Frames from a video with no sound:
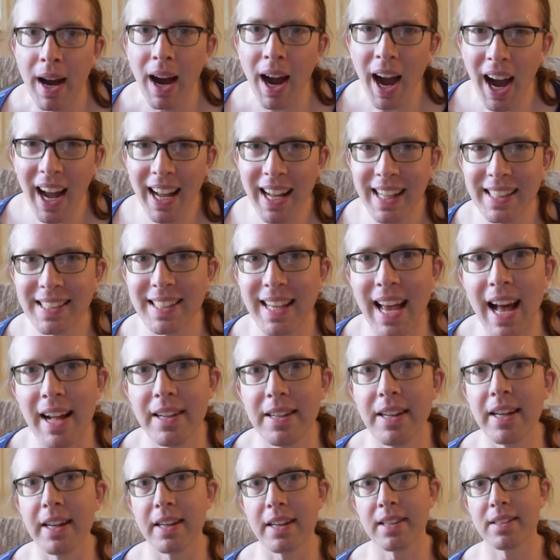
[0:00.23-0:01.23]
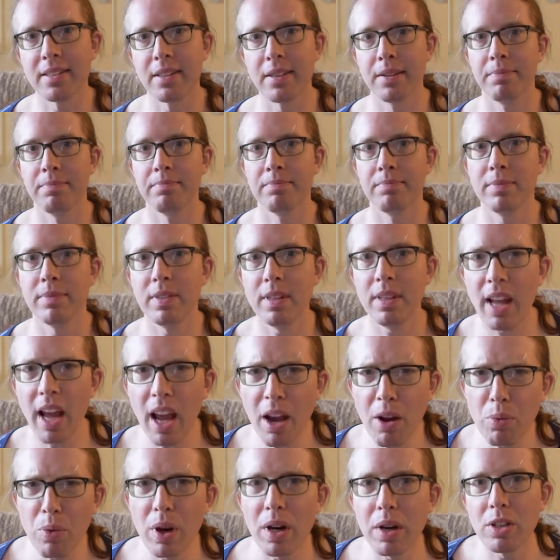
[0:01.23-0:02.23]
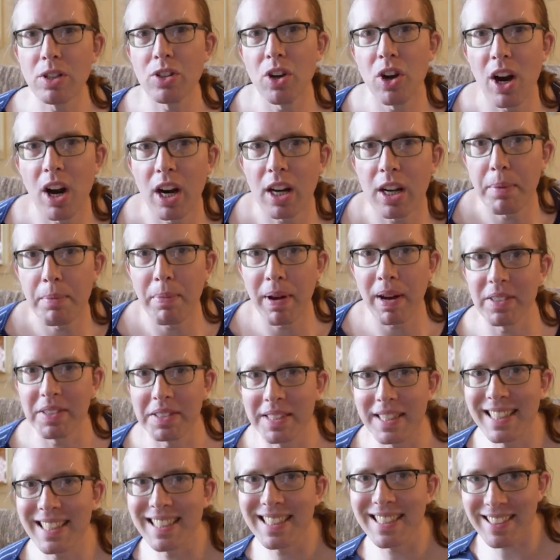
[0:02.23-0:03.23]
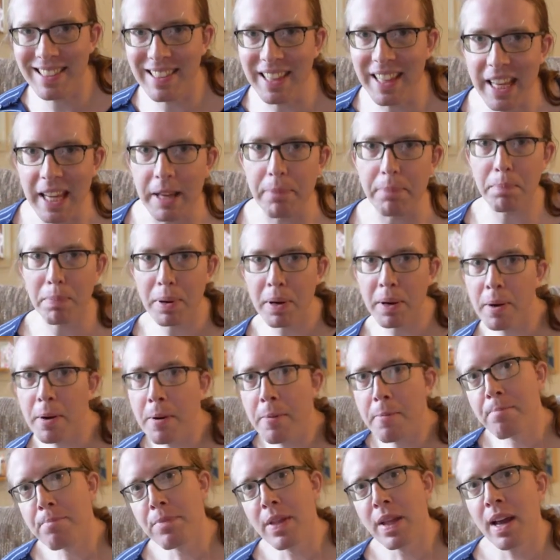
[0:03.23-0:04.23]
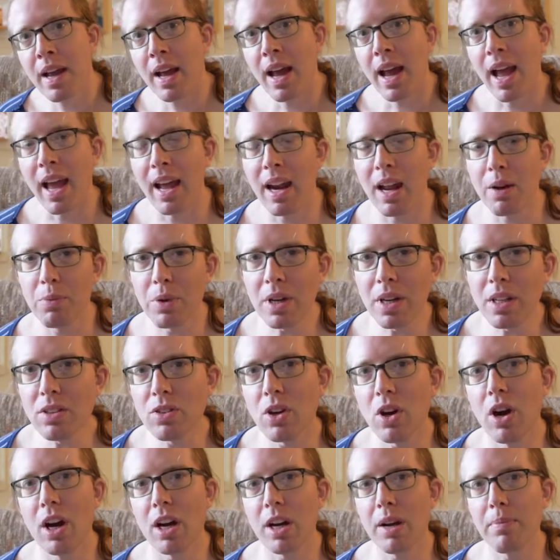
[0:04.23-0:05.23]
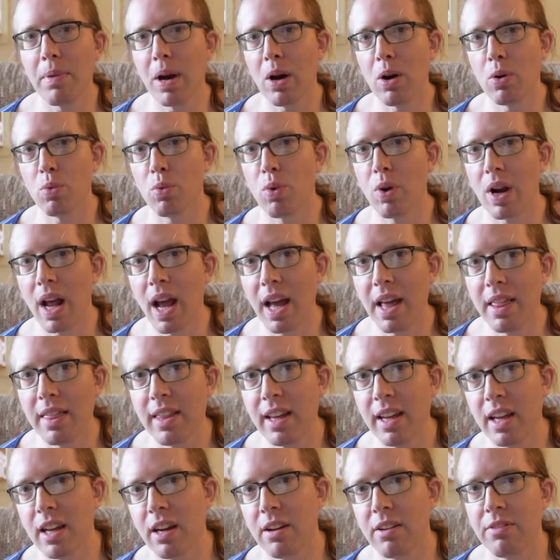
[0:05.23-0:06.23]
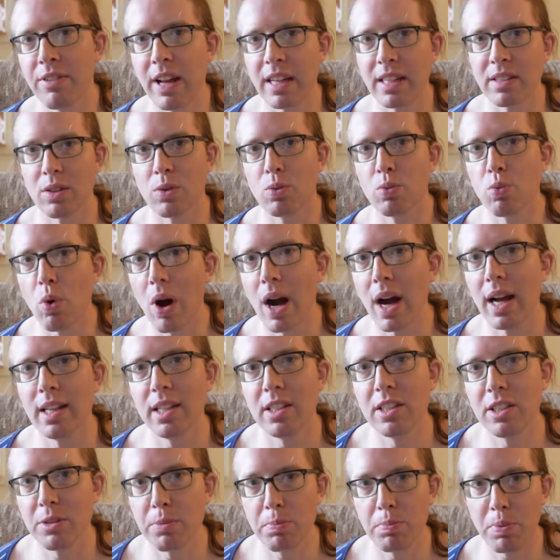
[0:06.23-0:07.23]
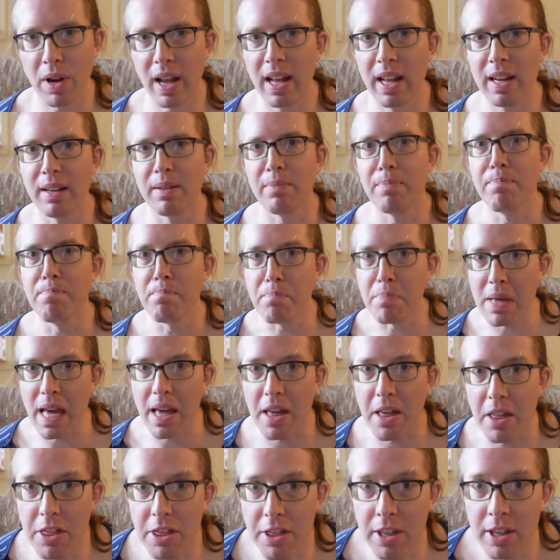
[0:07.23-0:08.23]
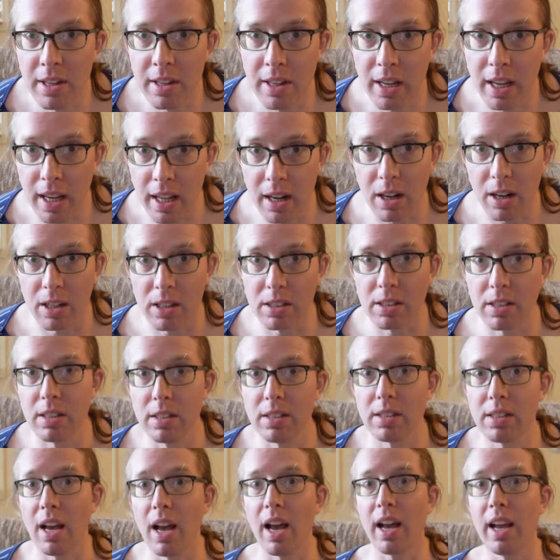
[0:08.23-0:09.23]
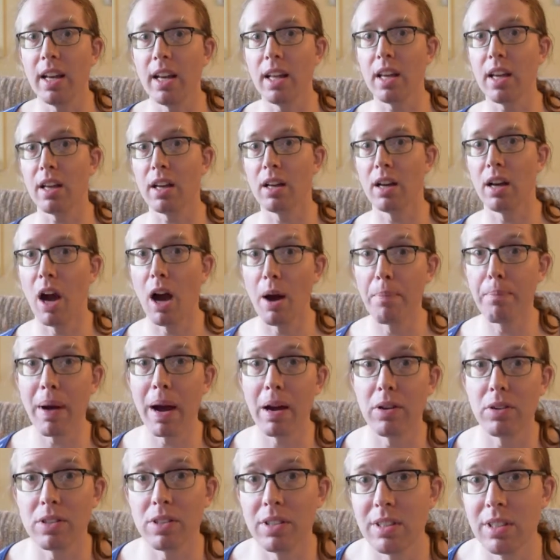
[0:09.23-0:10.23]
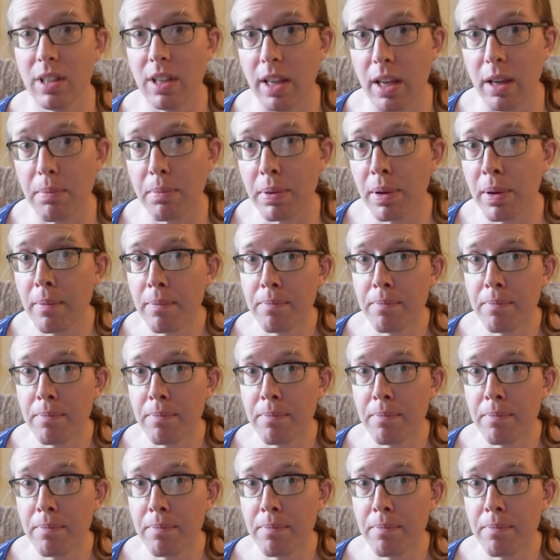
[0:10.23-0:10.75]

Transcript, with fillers: Hi, it's Alex. Today I want to talk about sleep, and I want to talk about what I think of as a widespread myth in our society about sleep.